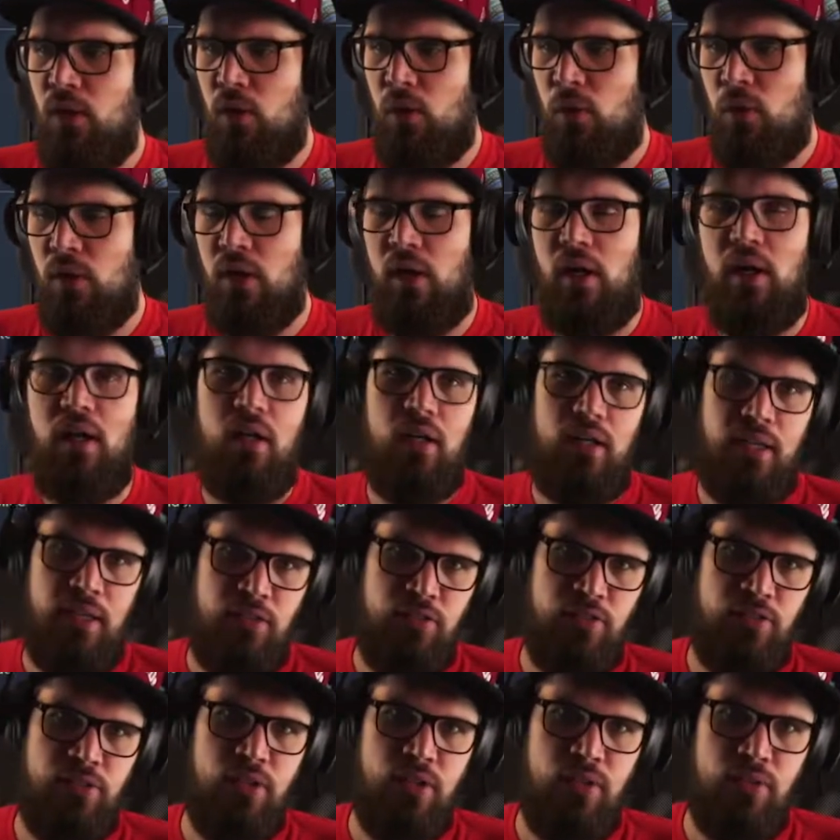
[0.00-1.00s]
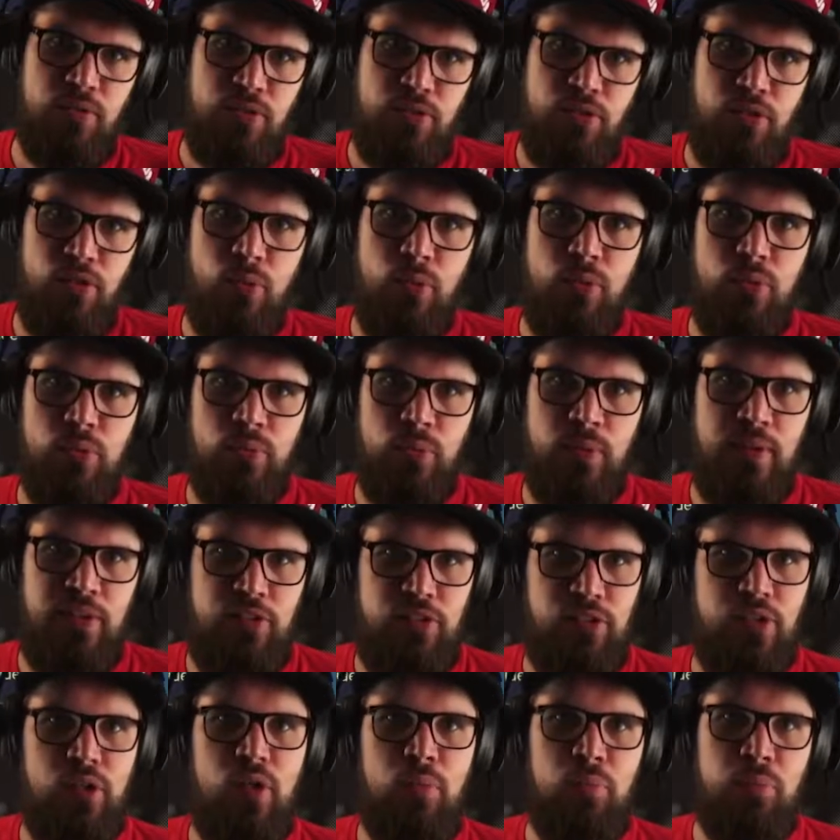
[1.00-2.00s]
Or install 2
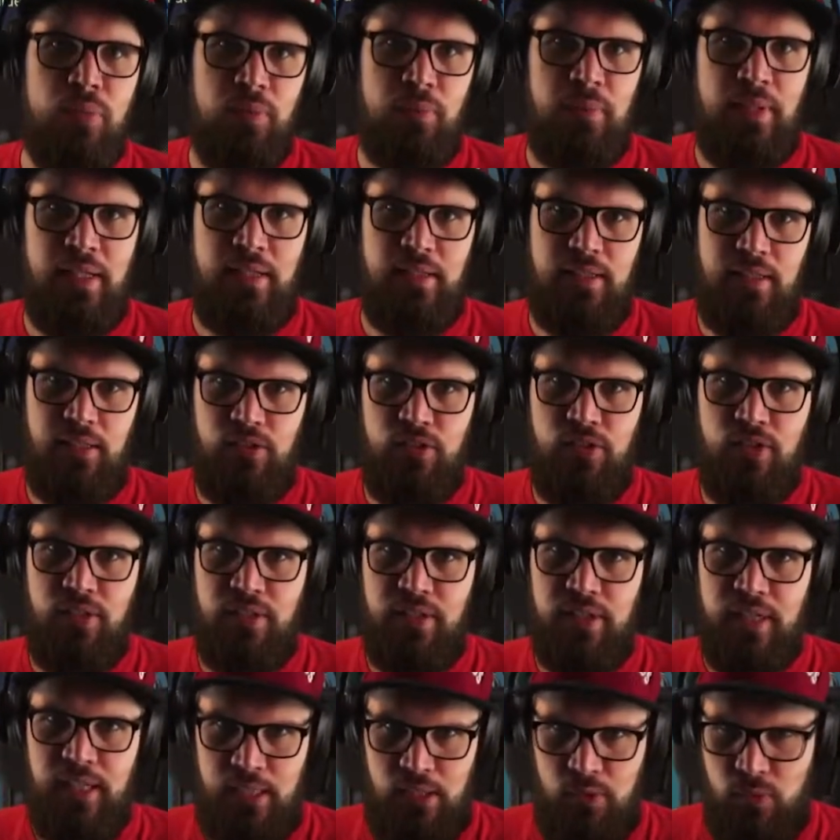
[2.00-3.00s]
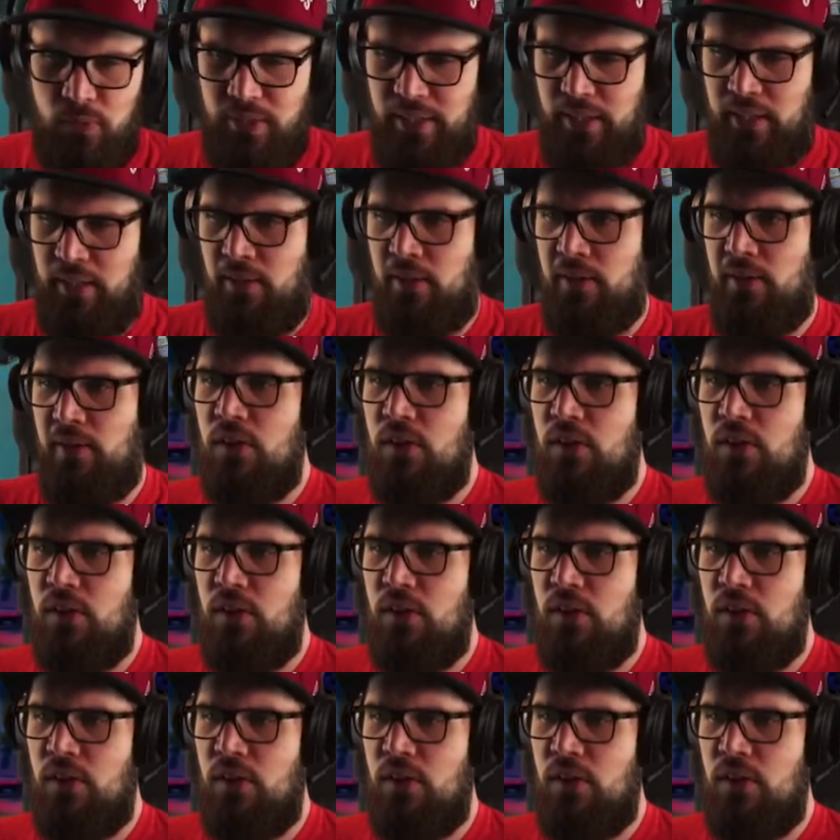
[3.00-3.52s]
which complement each other in a way.